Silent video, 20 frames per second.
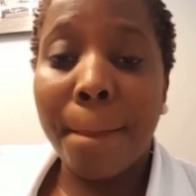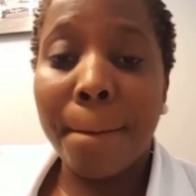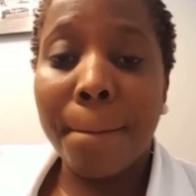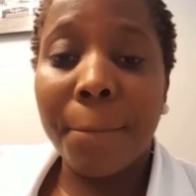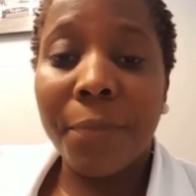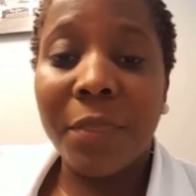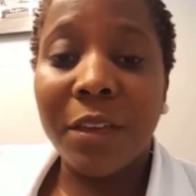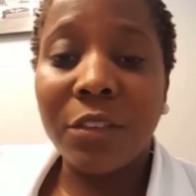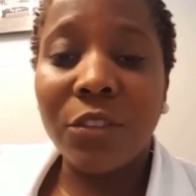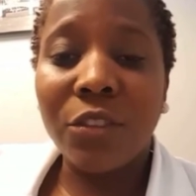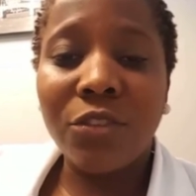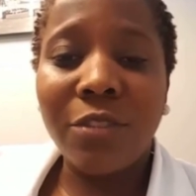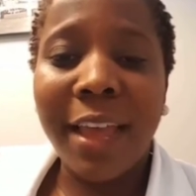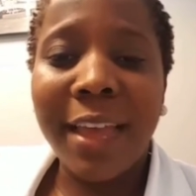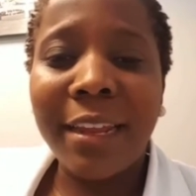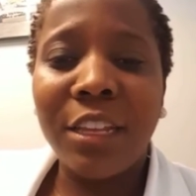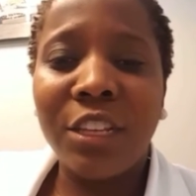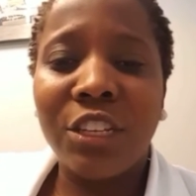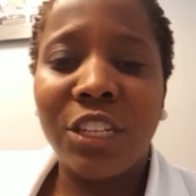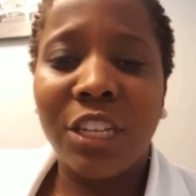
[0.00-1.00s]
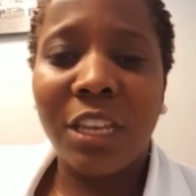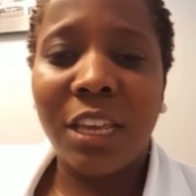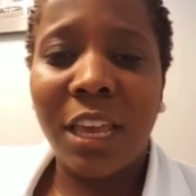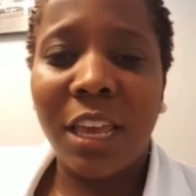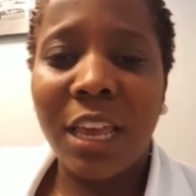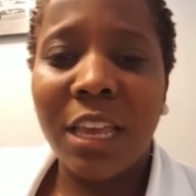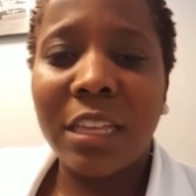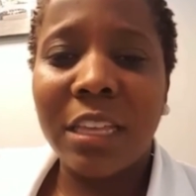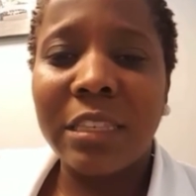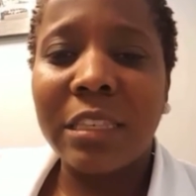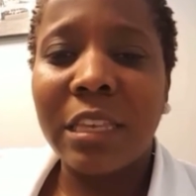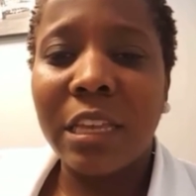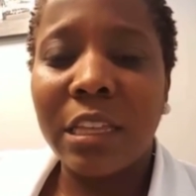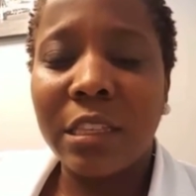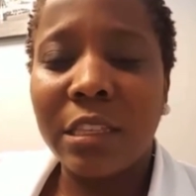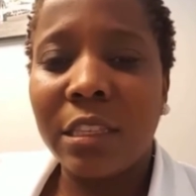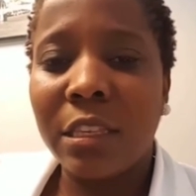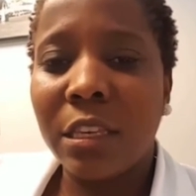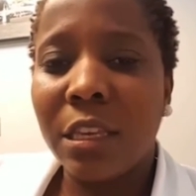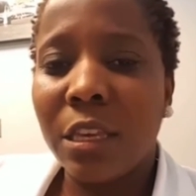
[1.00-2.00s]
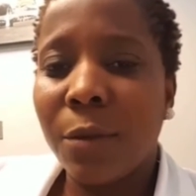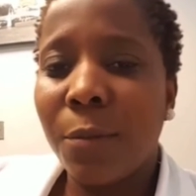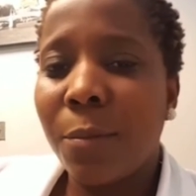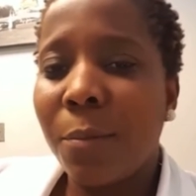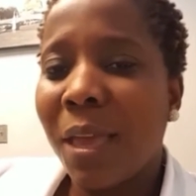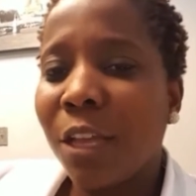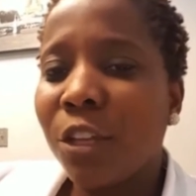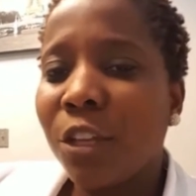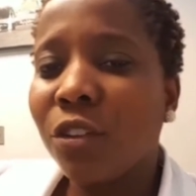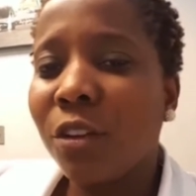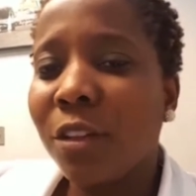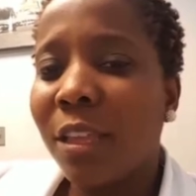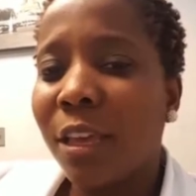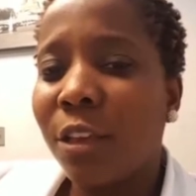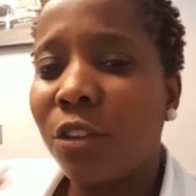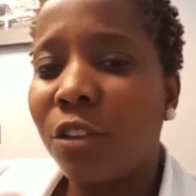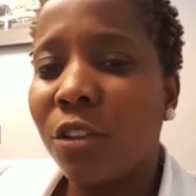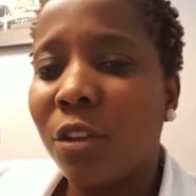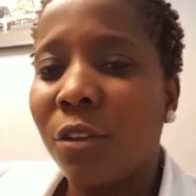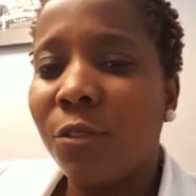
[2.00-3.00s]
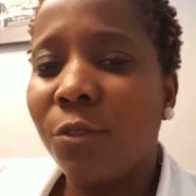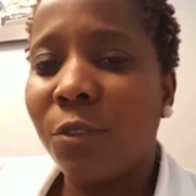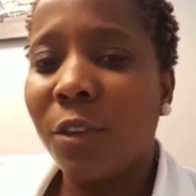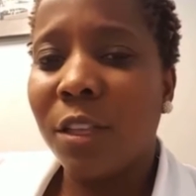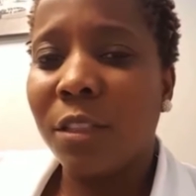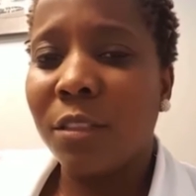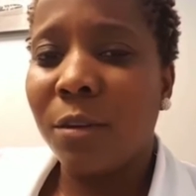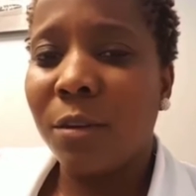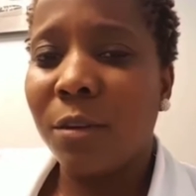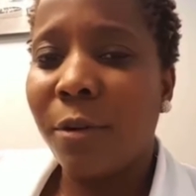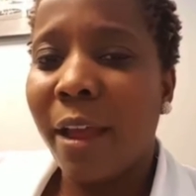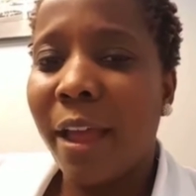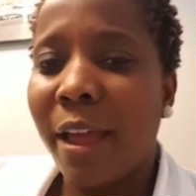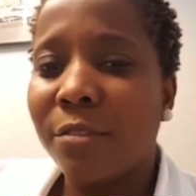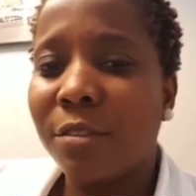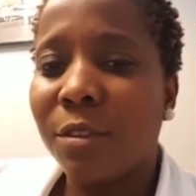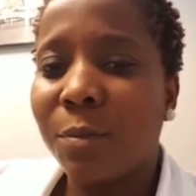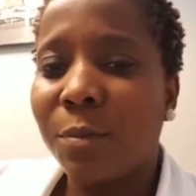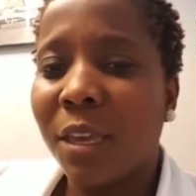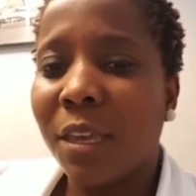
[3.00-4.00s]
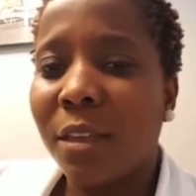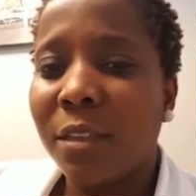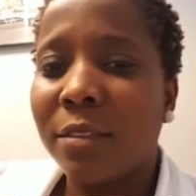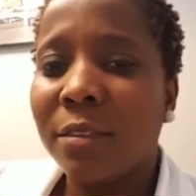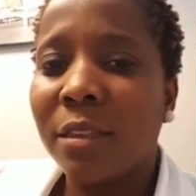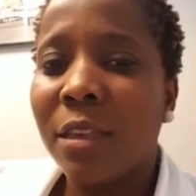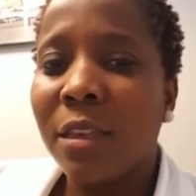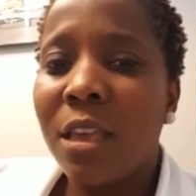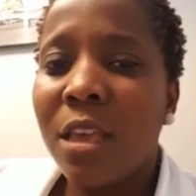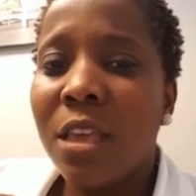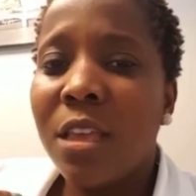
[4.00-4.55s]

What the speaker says: the strategy is to make sure that you don't feel deprived, because